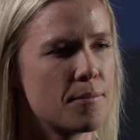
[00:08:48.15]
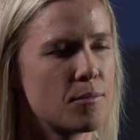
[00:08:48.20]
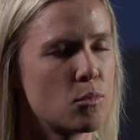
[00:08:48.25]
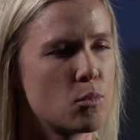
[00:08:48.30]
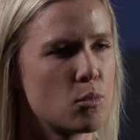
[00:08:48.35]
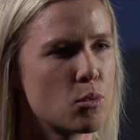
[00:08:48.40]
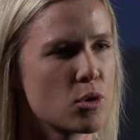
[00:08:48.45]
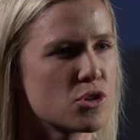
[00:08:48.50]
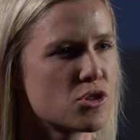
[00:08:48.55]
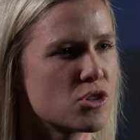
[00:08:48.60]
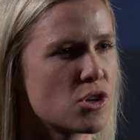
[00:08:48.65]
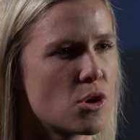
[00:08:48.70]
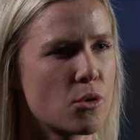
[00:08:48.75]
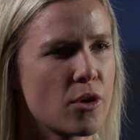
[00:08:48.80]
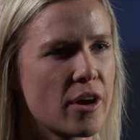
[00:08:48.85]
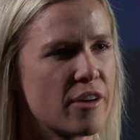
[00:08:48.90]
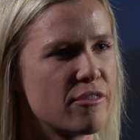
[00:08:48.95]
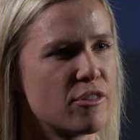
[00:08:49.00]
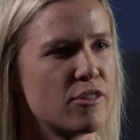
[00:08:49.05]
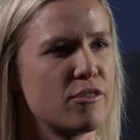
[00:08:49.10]
We're so
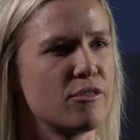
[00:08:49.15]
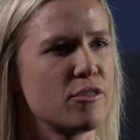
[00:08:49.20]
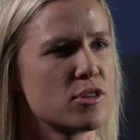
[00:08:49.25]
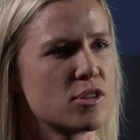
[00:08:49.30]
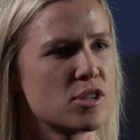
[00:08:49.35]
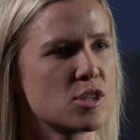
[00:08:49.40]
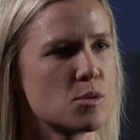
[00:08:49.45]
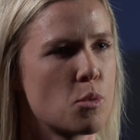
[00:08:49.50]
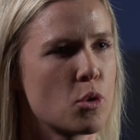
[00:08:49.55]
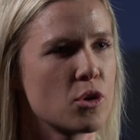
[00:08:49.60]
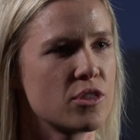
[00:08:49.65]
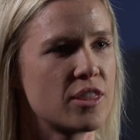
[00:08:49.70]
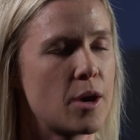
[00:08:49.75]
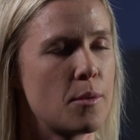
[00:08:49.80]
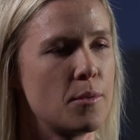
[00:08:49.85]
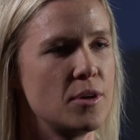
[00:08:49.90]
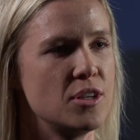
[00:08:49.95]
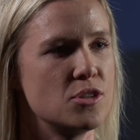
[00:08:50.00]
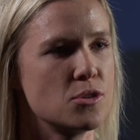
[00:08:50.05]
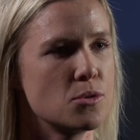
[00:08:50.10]
grateful for the support
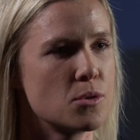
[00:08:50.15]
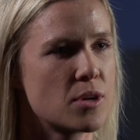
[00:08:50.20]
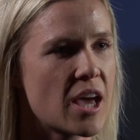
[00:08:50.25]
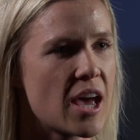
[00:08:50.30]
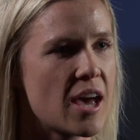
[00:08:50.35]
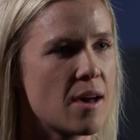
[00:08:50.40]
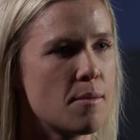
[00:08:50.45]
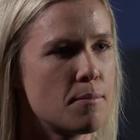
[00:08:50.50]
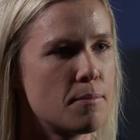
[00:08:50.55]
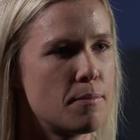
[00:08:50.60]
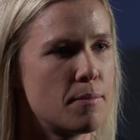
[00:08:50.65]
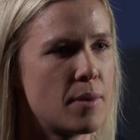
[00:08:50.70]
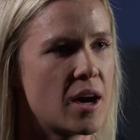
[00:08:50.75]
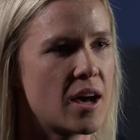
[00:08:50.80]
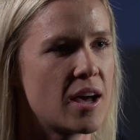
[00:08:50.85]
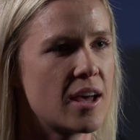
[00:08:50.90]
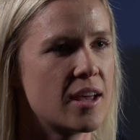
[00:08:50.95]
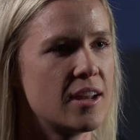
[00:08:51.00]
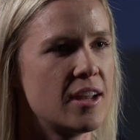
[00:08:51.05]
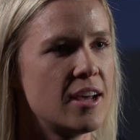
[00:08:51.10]
that we do get,
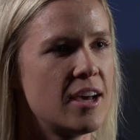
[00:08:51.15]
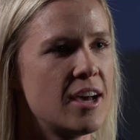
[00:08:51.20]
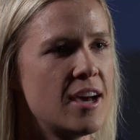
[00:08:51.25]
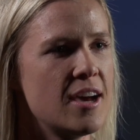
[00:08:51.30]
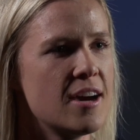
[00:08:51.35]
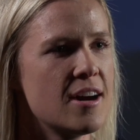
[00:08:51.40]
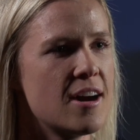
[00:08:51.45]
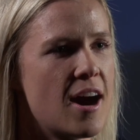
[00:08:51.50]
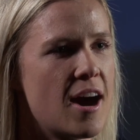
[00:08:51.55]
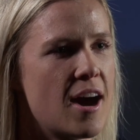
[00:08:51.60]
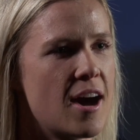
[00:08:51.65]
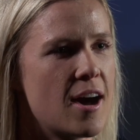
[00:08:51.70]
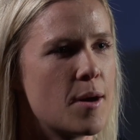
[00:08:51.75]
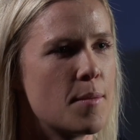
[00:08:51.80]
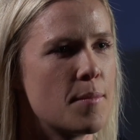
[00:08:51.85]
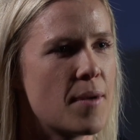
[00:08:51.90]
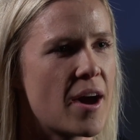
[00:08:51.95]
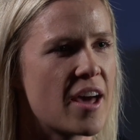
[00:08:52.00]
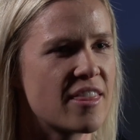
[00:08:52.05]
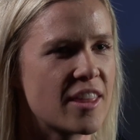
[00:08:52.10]
but
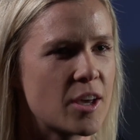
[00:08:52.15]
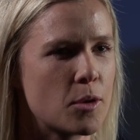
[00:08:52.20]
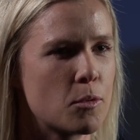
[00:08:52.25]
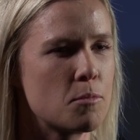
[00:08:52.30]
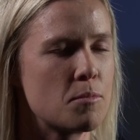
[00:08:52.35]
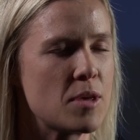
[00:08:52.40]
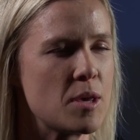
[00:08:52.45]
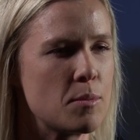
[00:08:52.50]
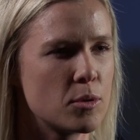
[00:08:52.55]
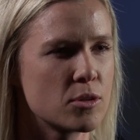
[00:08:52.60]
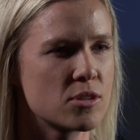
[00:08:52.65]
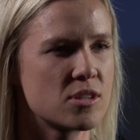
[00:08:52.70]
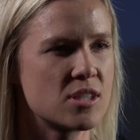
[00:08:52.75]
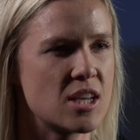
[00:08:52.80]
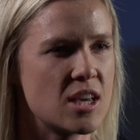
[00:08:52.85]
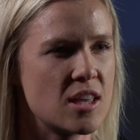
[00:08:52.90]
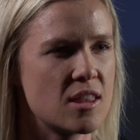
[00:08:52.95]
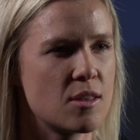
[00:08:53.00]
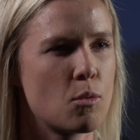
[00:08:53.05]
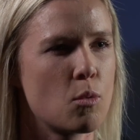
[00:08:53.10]
I think when people
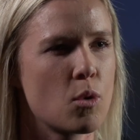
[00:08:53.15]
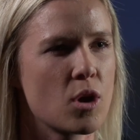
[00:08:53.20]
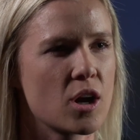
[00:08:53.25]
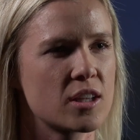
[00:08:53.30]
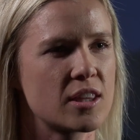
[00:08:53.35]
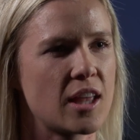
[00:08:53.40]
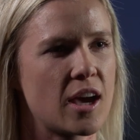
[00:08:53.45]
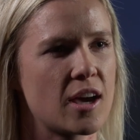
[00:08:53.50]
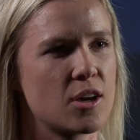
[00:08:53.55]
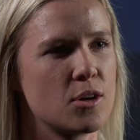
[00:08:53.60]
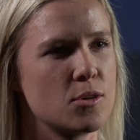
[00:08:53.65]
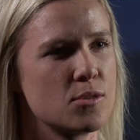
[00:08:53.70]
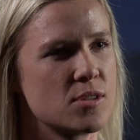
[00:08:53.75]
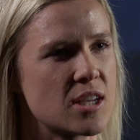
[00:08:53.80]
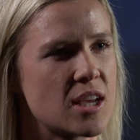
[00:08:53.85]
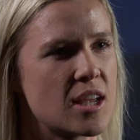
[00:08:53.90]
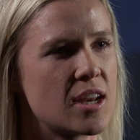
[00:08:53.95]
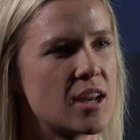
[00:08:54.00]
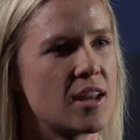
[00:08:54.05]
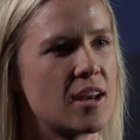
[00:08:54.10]
see the work that goes
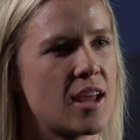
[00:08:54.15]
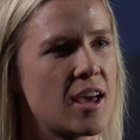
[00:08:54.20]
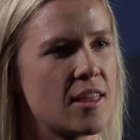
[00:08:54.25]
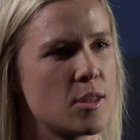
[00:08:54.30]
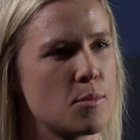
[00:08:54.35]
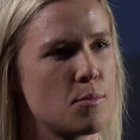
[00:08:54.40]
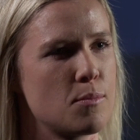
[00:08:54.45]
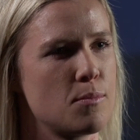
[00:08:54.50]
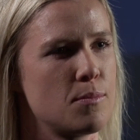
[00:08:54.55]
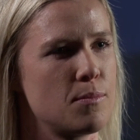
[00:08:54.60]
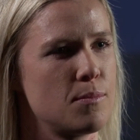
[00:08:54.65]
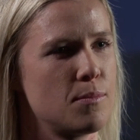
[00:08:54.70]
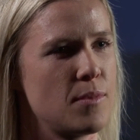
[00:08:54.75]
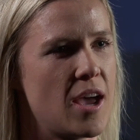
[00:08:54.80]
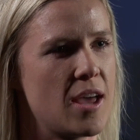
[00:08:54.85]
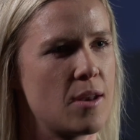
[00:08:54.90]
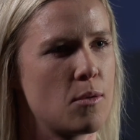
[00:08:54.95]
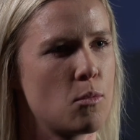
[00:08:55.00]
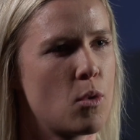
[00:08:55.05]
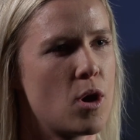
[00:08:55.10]
in
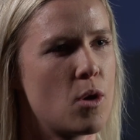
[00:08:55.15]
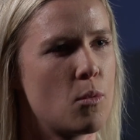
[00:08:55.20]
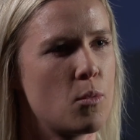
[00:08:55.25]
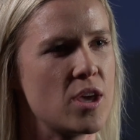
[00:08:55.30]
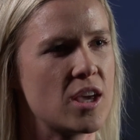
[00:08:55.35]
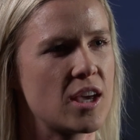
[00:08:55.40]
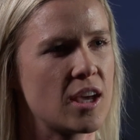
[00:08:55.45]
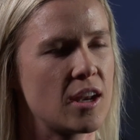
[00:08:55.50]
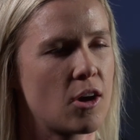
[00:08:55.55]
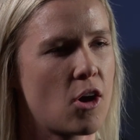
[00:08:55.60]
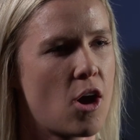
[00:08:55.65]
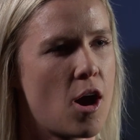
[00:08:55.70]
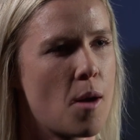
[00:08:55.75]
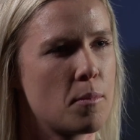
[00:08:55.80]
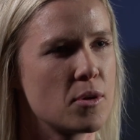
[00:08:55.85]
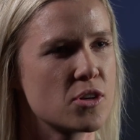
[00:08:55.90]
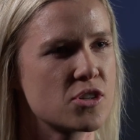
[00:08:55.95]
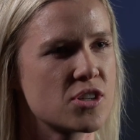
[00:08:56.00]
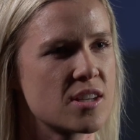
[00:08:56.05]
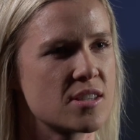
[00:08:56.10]
and what we can
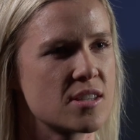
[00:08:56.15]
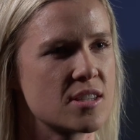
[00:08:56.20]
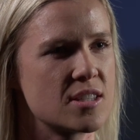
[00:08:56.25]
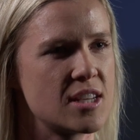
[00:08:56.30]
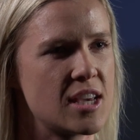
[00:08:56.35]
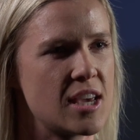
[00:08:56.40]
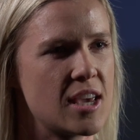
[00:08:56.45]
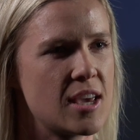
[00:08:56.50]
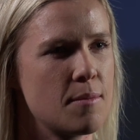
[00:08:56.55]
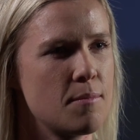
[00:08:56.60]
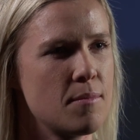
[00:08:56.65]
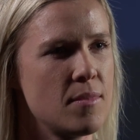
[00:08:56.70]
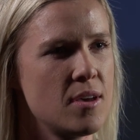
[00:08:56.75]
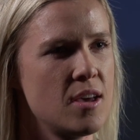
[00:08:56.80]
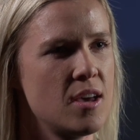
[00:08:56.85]
accomplish as a team,